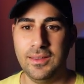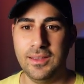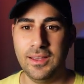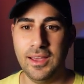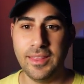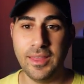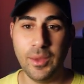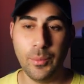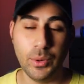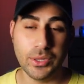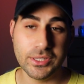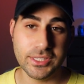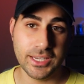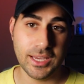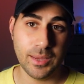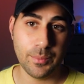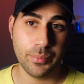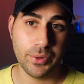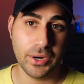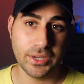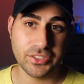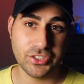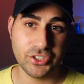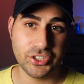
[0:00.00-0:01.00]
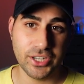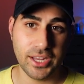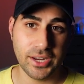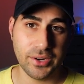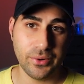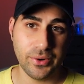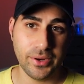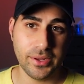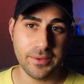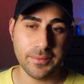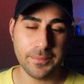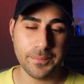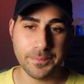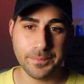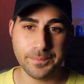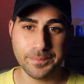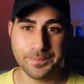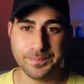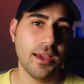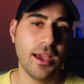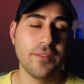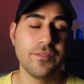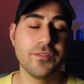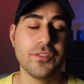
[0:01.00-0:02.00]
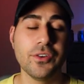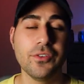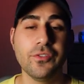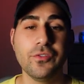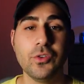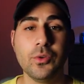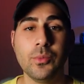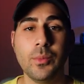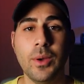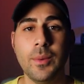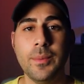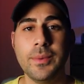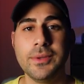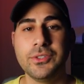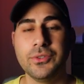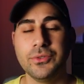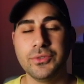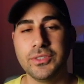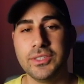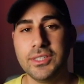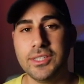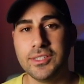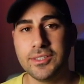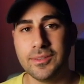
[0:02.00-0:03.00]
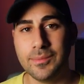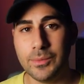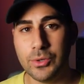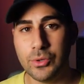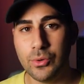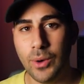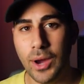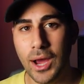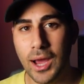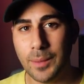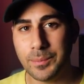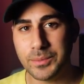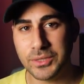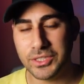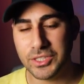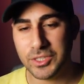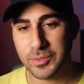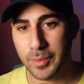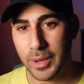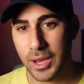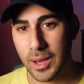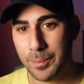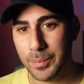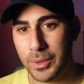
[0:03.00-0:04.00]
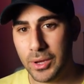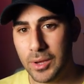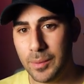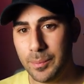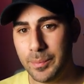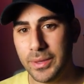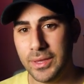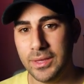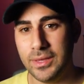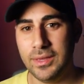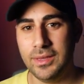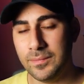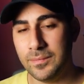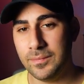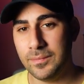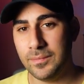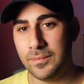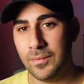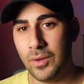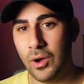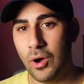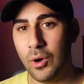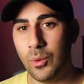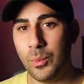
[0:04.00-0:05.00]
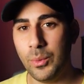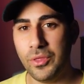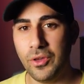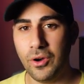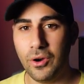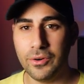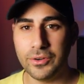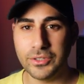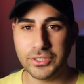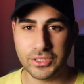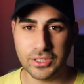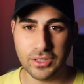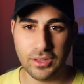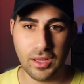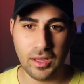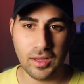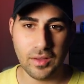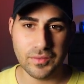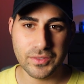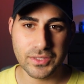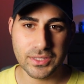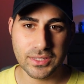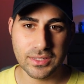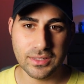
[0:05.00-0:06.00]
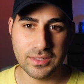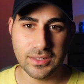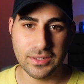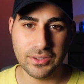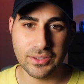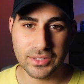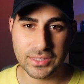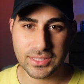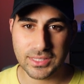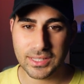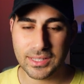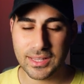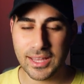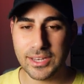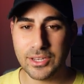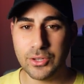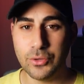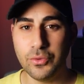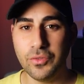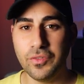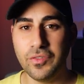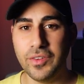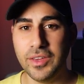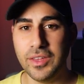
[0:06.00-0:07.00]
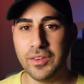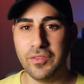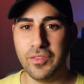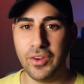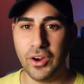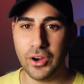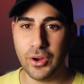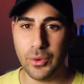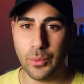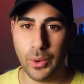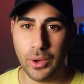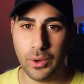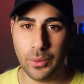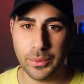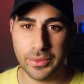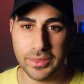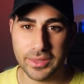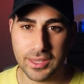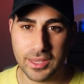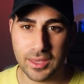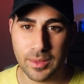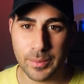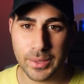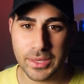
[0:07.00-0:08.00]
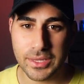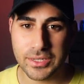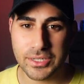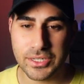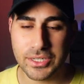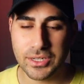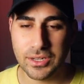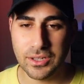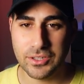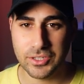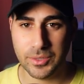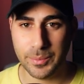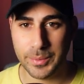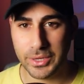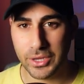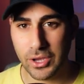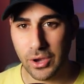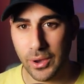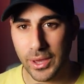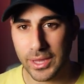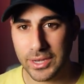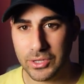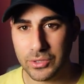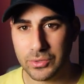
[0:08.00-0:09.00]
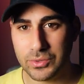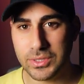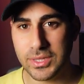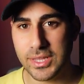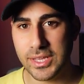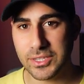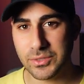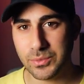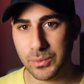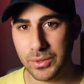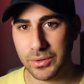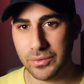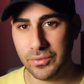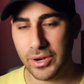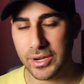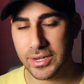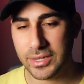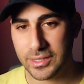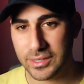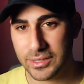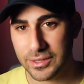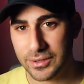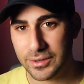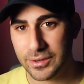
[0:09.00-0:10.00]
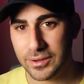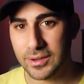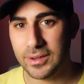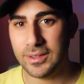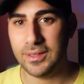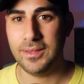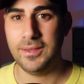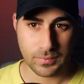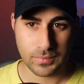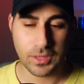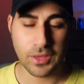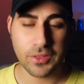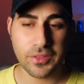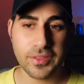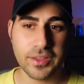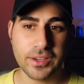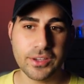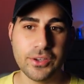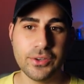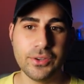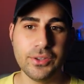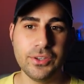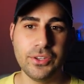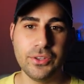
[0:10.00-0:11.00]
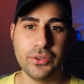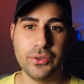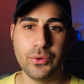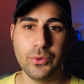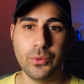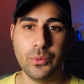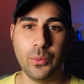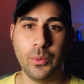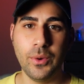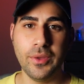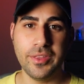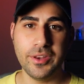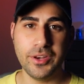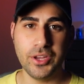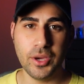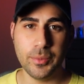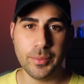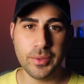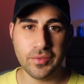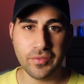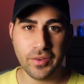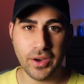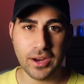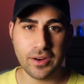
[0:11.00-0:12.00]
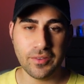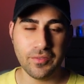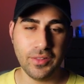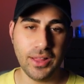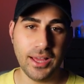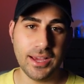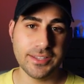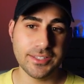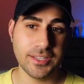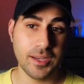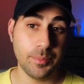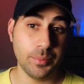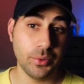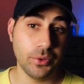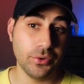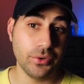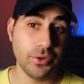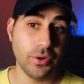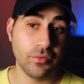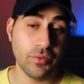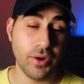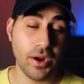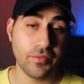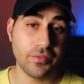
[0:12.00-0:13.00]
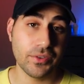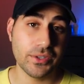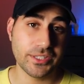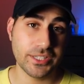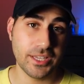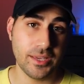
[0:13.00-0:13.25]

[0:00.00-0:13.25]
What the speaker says: and then once again, press generate. After a few moments, you'll see some new options pop up, all with orange gloves. And you can see they do fit very well with the image. So I'm going to go ahead and use this one right here. Another thing you can do with Adobe Firefly is upload a reference